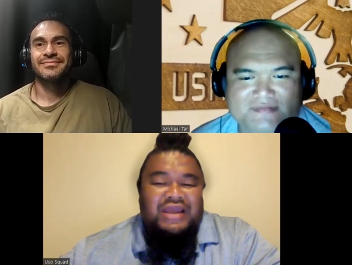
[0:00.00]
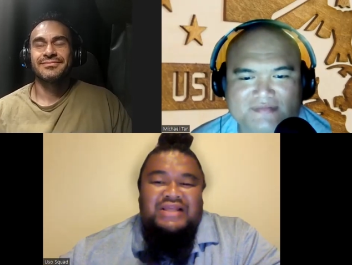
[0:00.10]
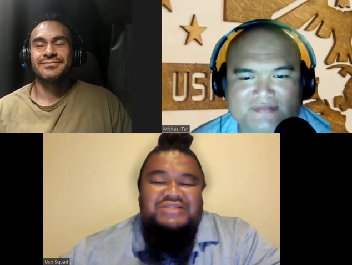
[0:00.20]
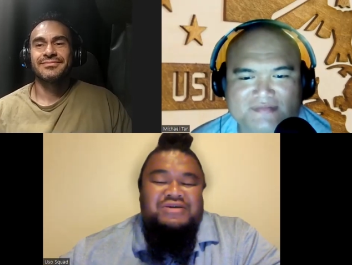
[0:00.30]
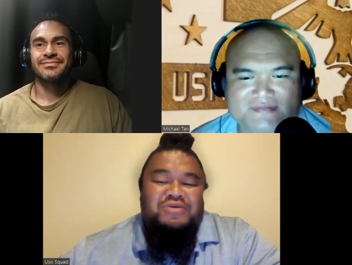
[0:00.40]
Speaker 1: And
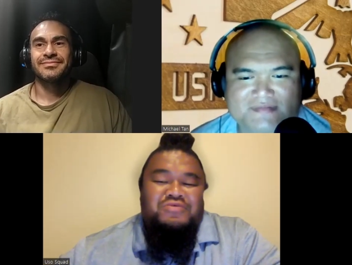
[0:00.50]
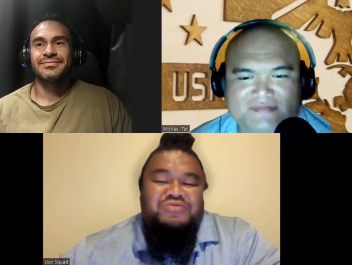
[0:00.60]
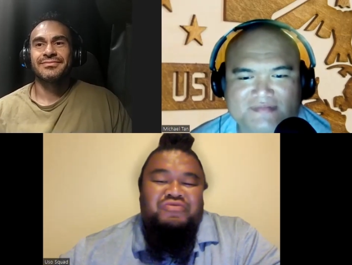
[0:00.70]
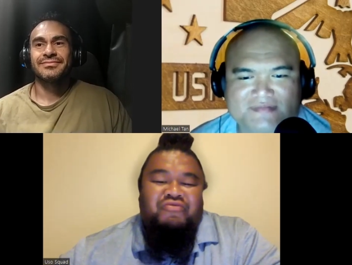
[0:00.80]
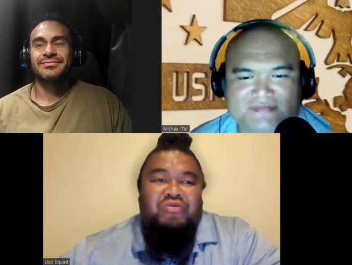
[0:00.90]
that's the
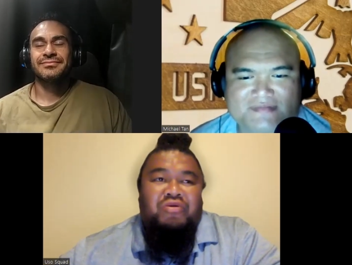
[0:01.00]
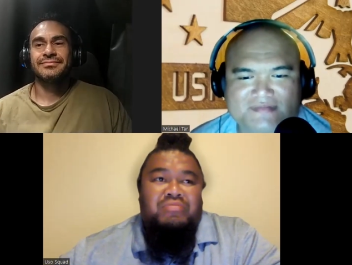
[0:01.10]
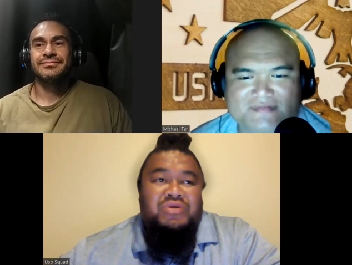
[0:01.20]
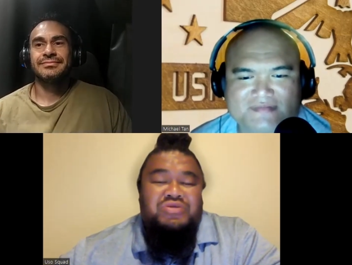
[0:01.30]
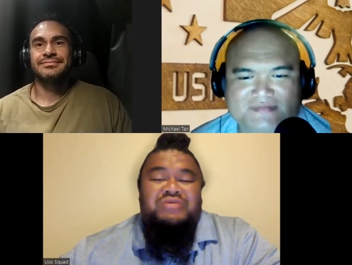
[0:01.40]
go-to for
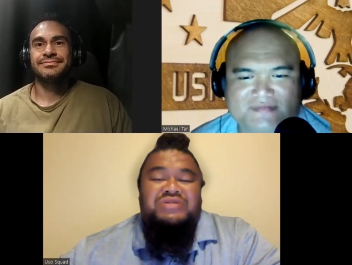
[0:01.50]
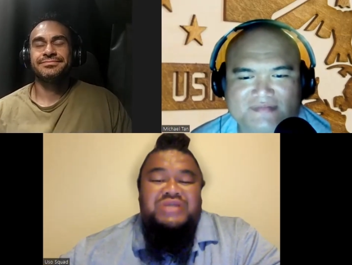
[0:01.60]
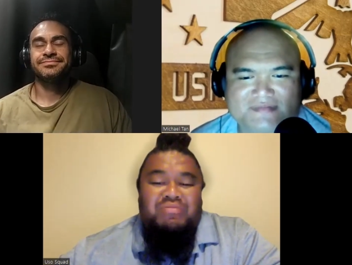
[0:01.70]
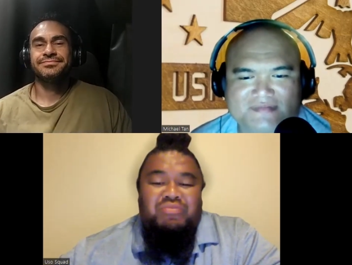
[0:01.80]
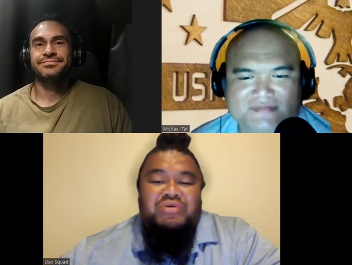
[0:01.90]
majority of
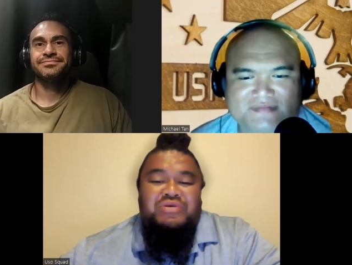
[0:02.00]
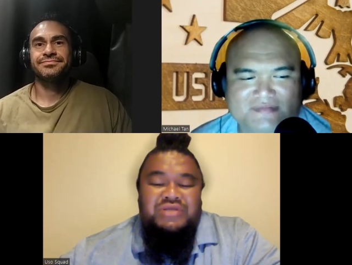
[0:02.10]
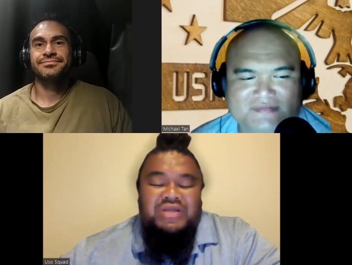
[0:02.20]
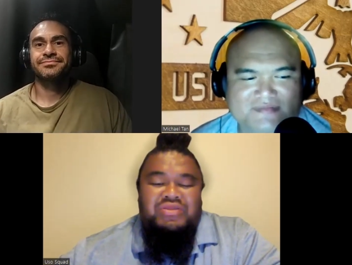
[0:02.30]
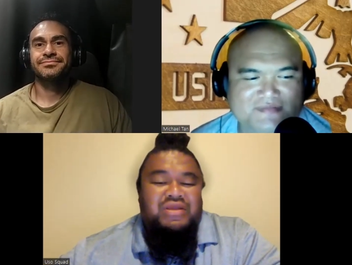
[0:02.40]
Samoans.
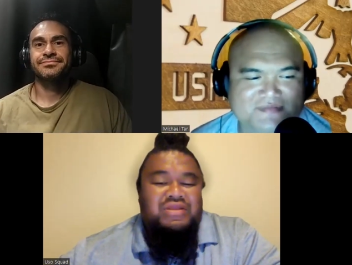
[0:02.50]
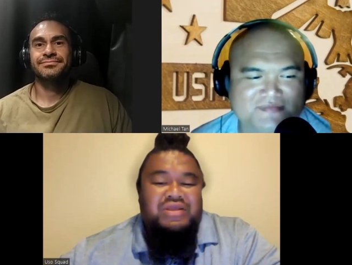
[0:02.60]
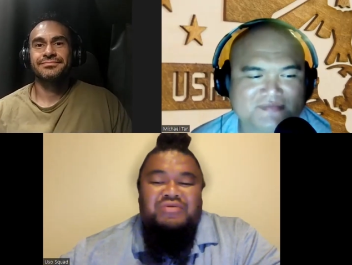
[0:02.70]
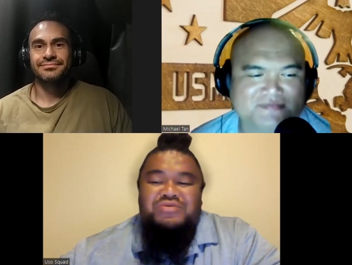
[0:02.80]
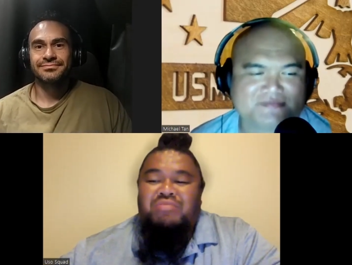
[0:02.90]
I think they
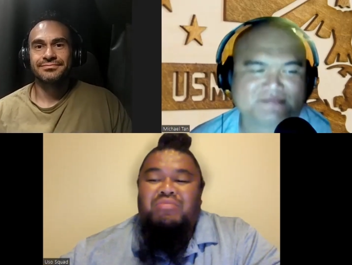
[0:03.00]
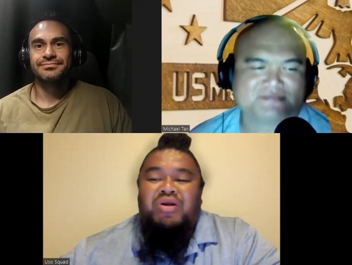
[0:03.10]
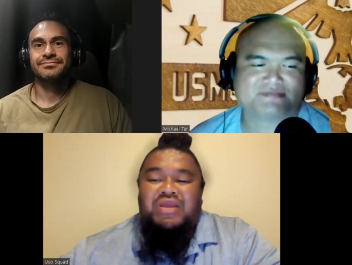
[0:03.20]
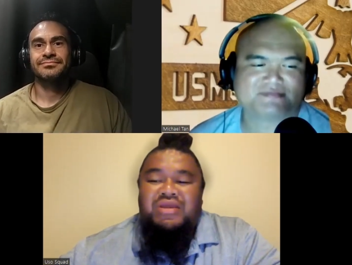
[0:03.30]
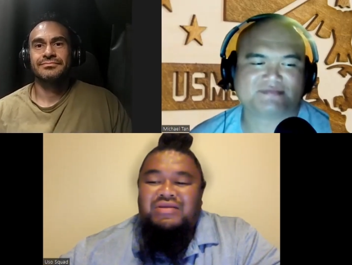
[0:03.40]
go to the
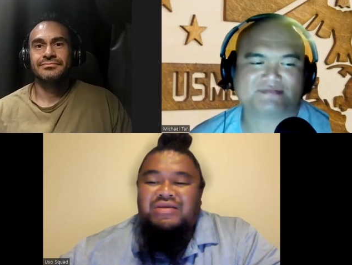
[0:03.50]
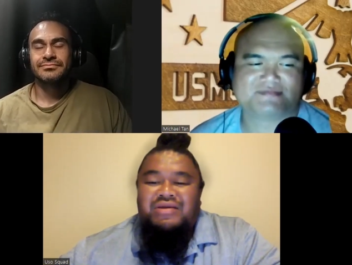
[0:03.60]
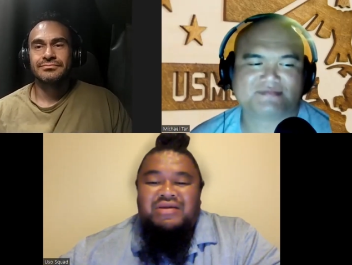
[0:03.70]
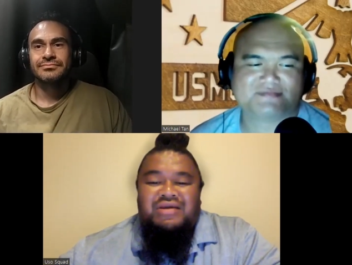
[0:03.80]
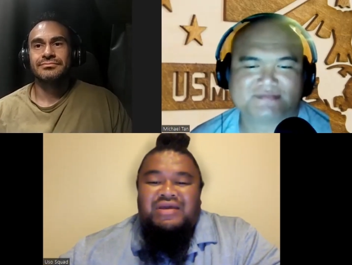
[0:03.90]
market
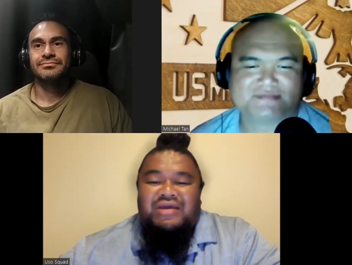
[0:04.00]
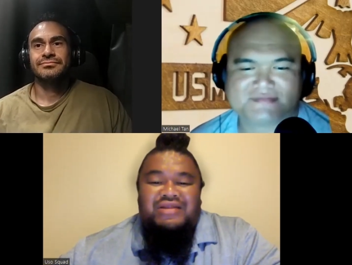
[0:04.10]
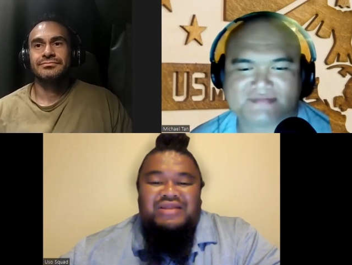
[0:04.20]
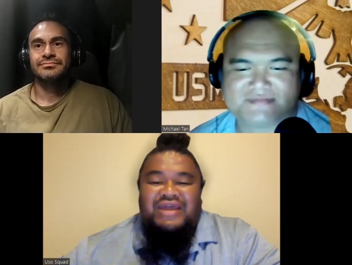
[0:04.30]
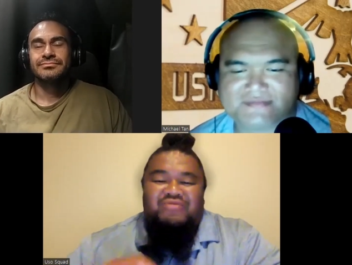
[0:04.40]

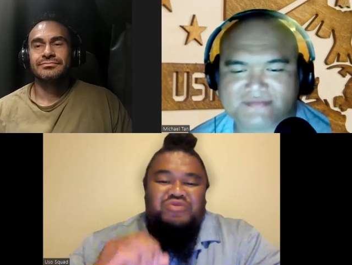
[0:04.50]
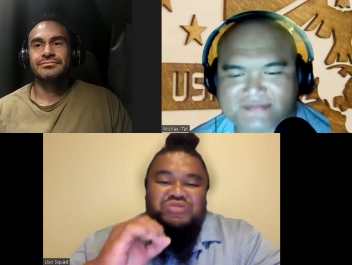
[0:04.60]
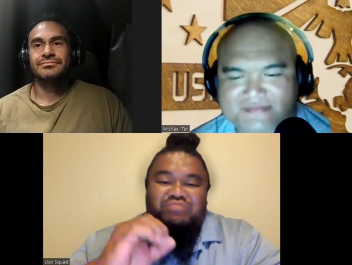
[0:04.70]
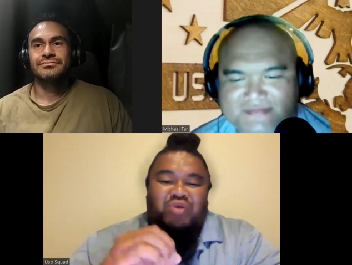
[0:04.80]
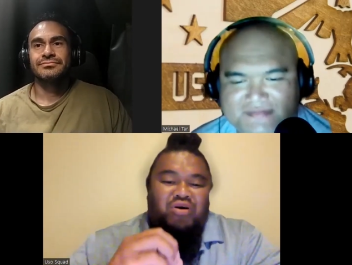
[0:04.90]
and they have
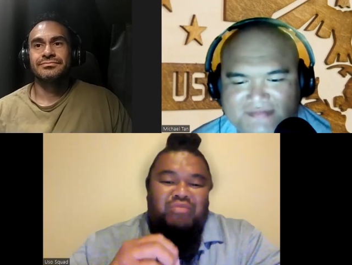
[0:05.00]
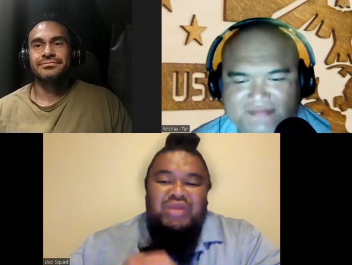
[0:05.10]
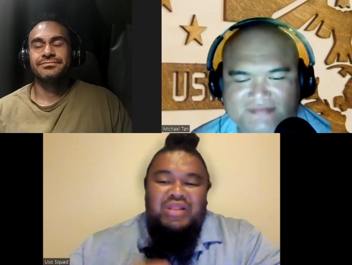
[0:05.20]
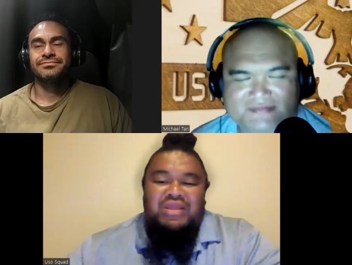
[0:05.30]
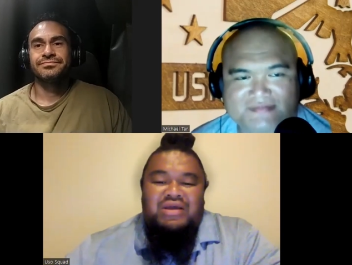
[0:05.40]
those small
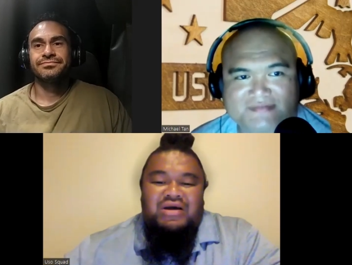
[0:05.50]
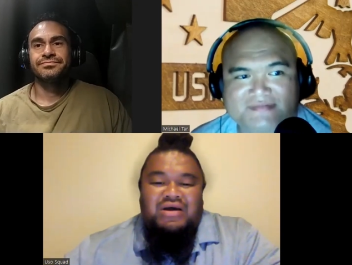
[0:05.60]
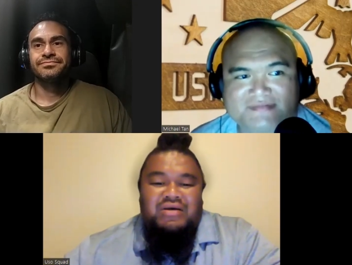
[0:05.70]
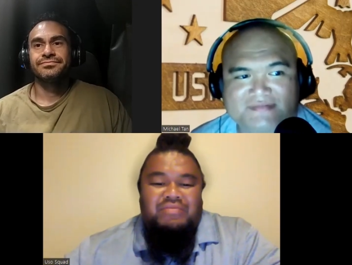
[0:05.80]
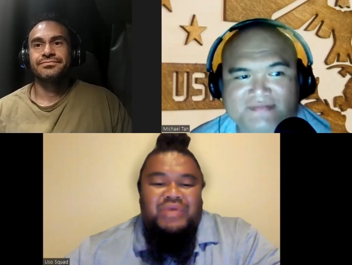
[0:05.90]
mini
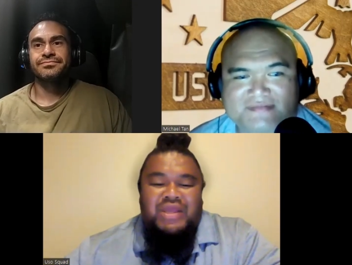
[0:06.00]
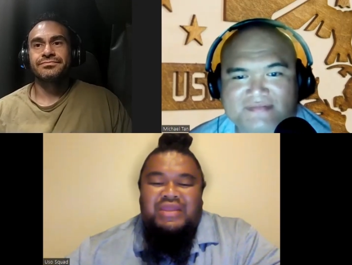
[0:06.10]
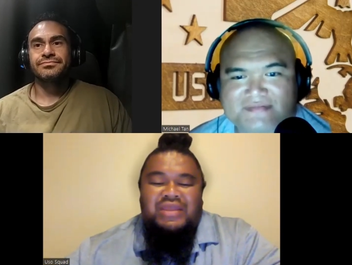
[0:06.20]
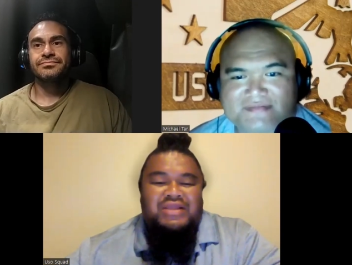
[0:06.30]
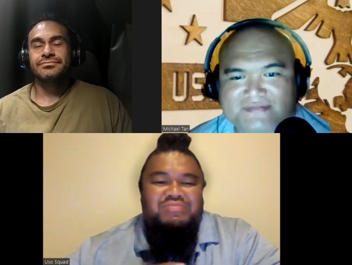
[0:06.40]
uh,
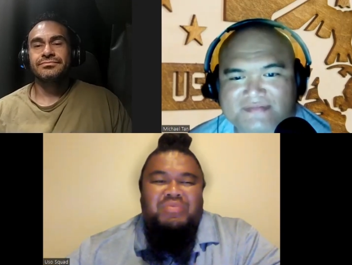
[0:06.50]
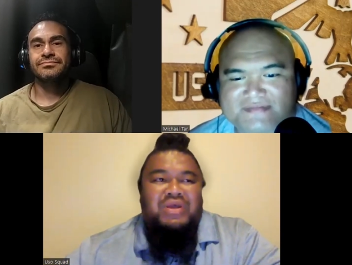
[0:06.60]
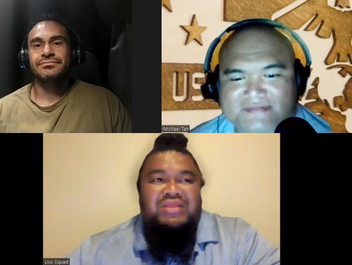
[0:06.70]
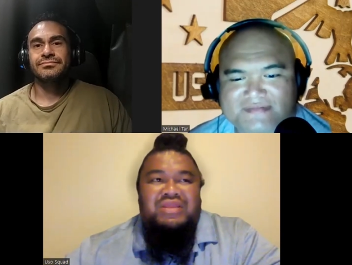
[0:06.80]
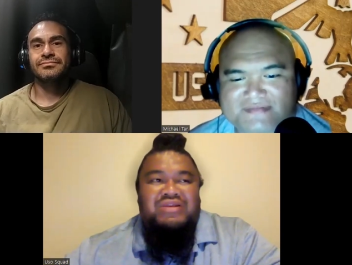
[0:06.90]
pancakes.
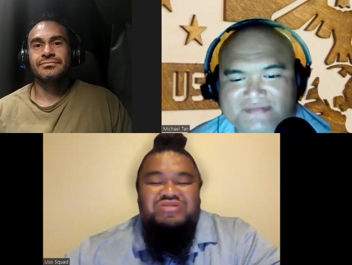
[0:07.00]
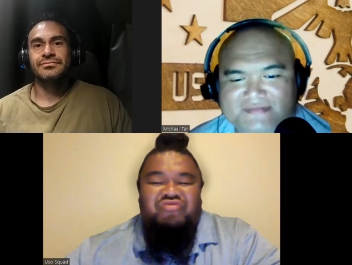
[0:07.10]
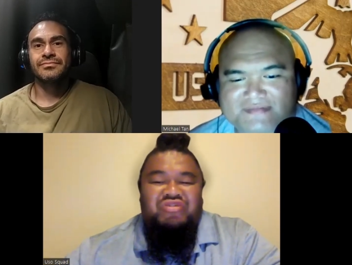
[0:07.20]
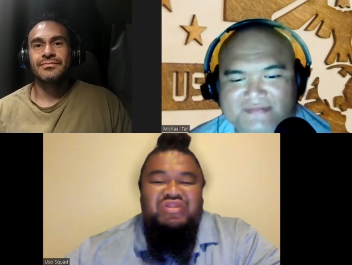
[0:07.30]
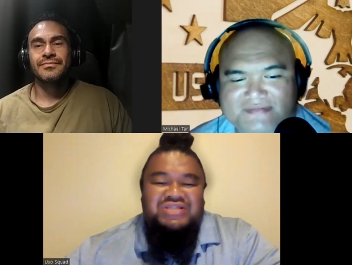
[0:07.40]
Maybe I think it's
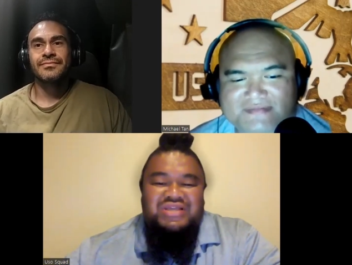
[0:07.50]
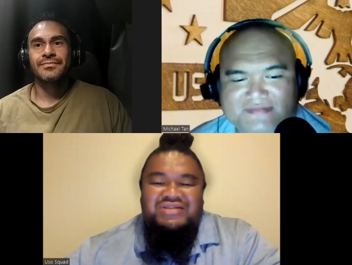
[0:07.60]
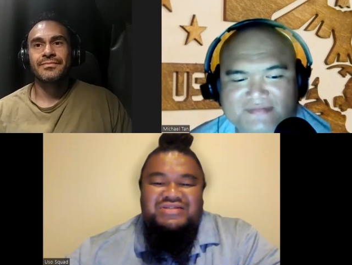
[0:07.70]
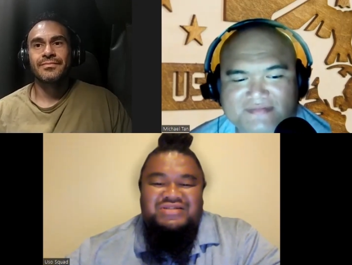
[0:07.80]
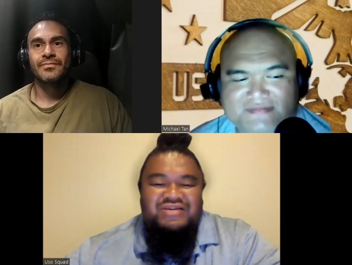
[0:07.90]
fifty
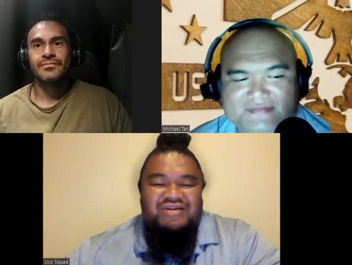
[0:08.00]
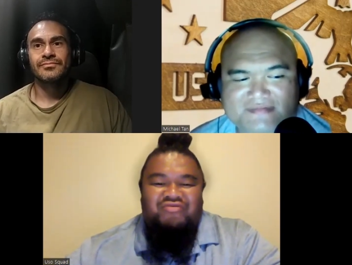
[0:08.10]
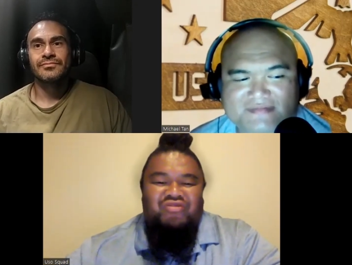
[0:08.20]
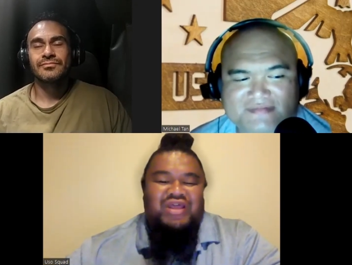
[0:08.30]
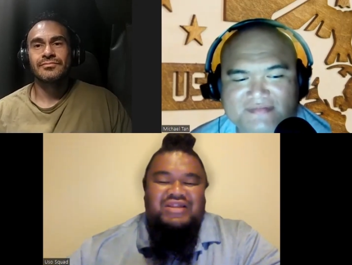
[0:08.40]
cents
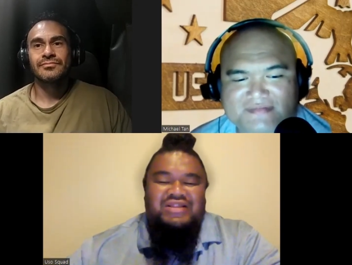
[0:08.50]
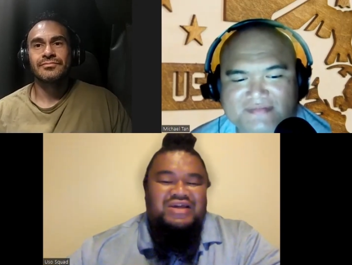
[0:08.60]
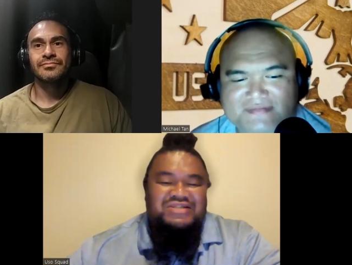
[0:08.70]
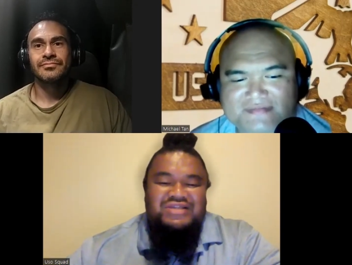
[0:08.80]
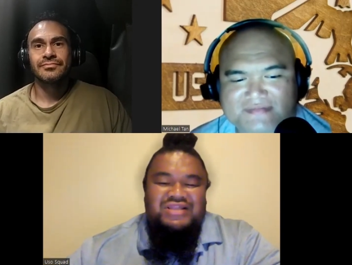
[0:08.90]
for like a
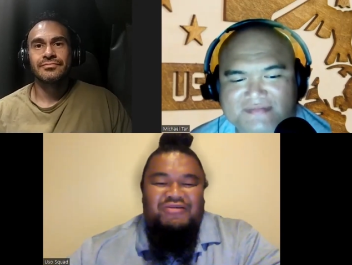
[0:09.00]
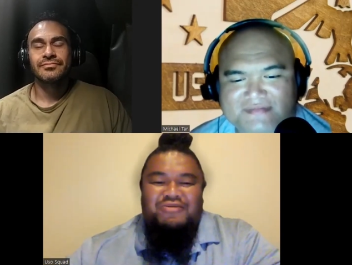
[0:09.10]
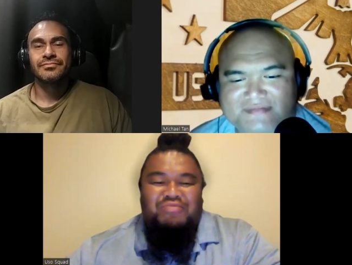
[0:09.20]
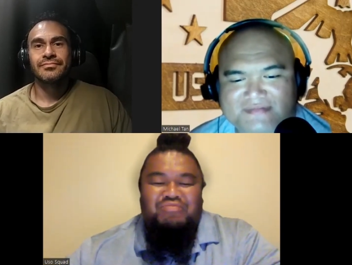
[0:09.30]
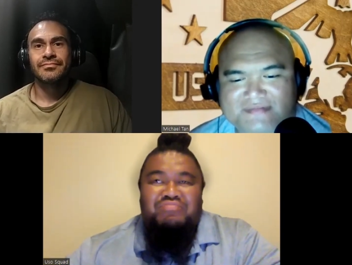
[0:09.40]
dozen. I don't
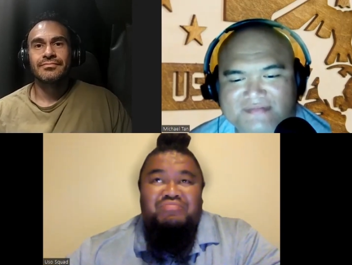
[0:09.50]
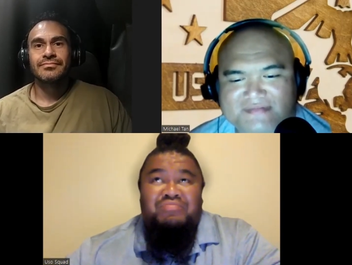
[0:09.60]
know.